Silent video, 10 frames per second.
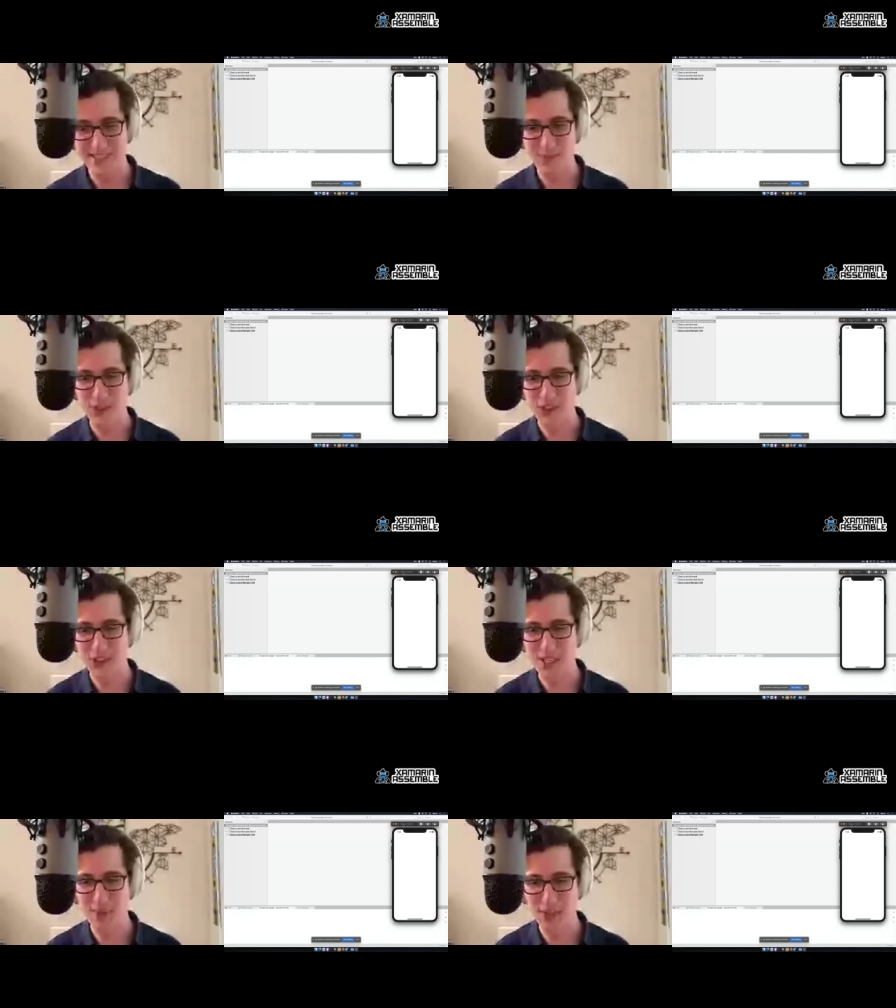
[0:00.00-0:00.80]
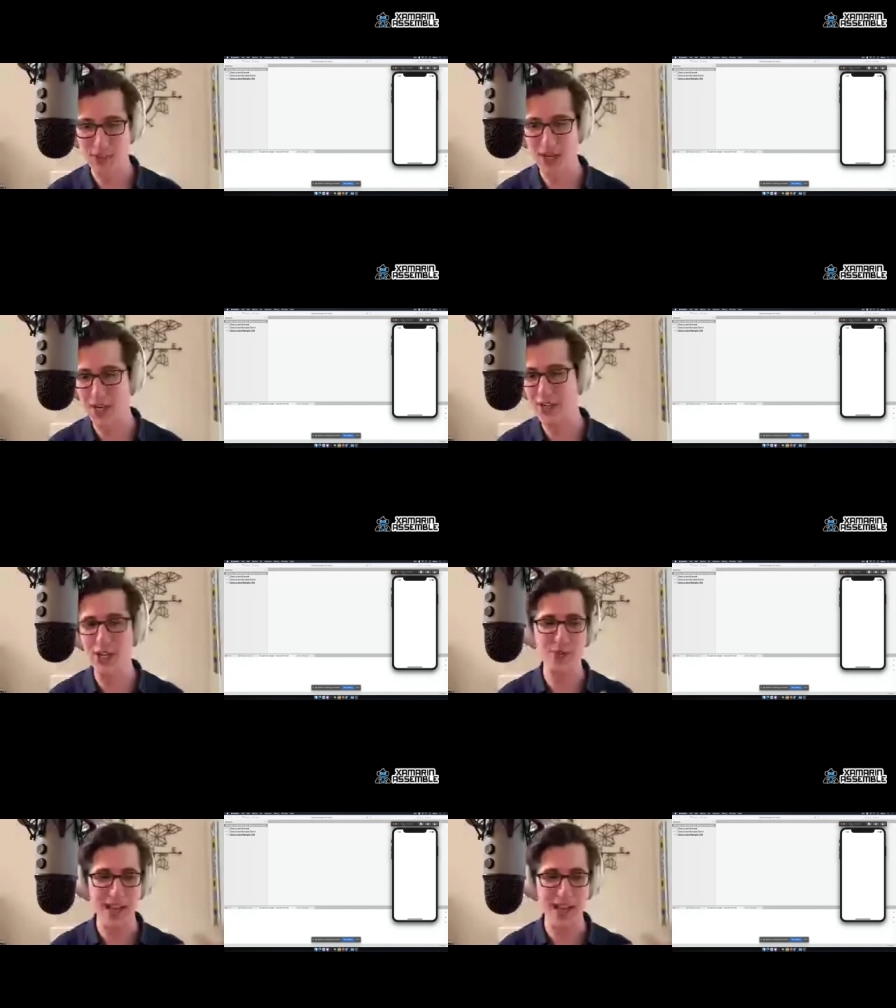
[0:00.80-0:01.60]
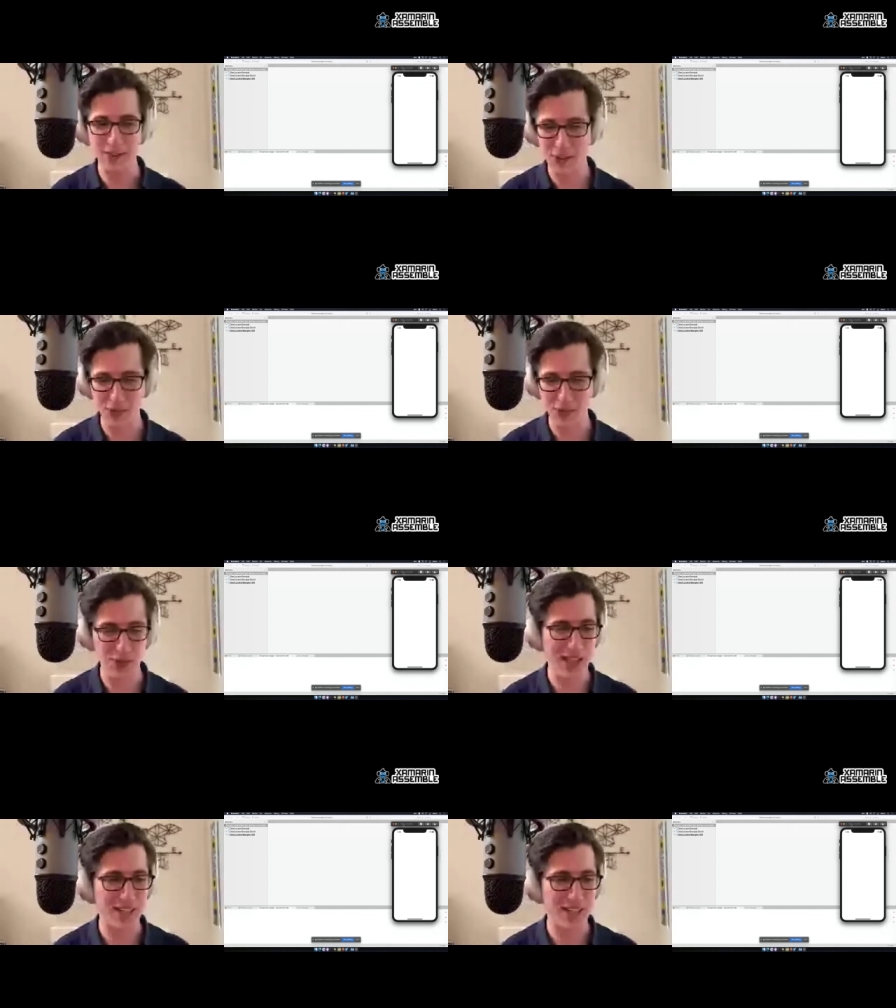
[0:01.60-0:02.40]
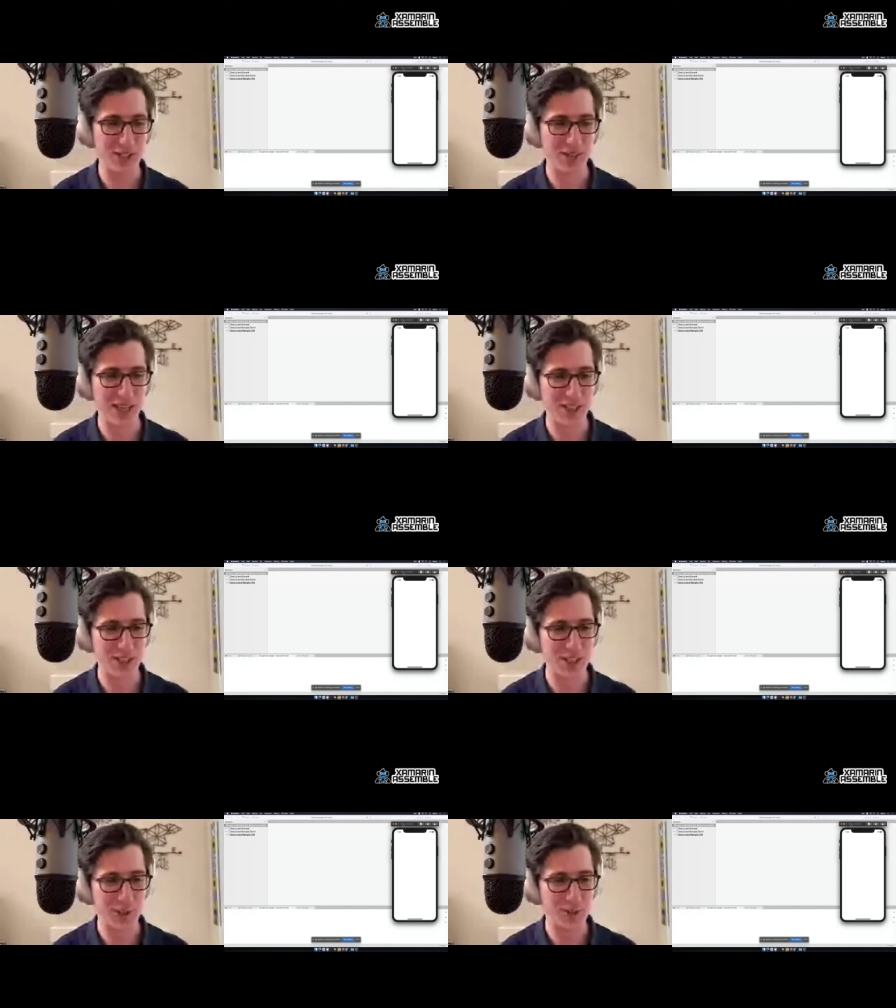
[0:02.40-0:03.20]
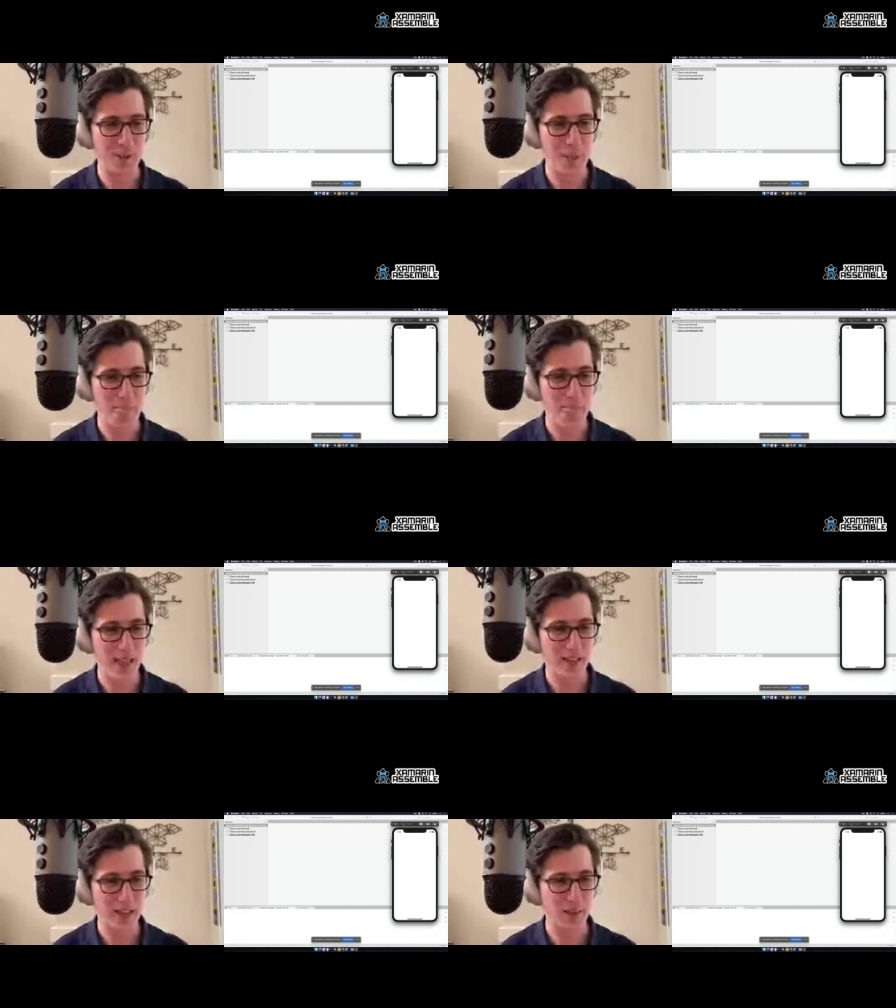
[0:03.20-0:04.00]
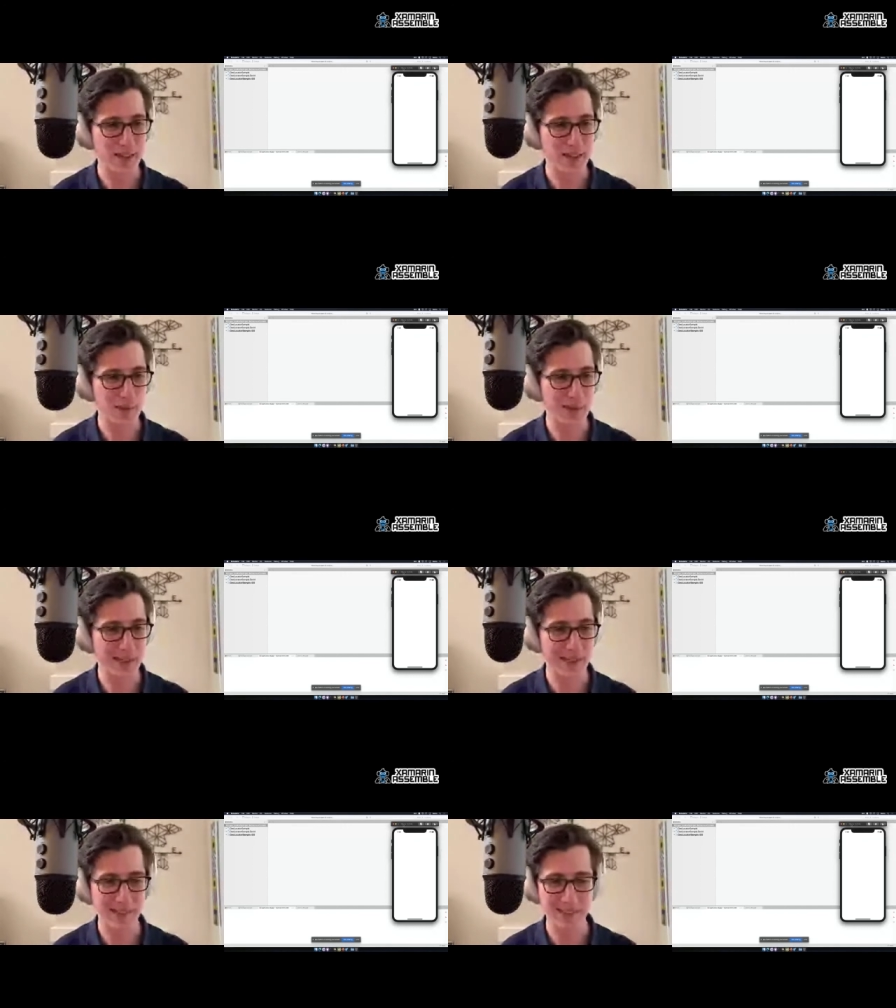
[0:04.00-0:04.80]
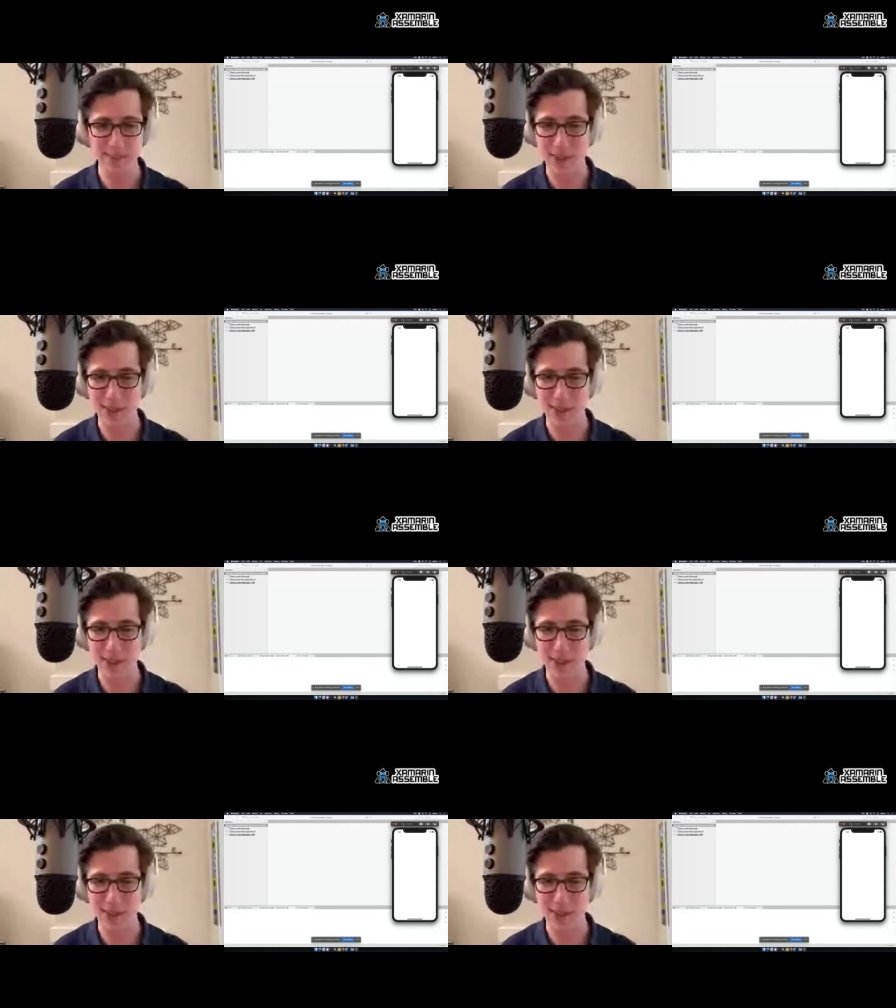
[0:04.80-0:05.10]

we just see a bunch of unknown values for latitude and longitude. Let's make this bigger. There we go.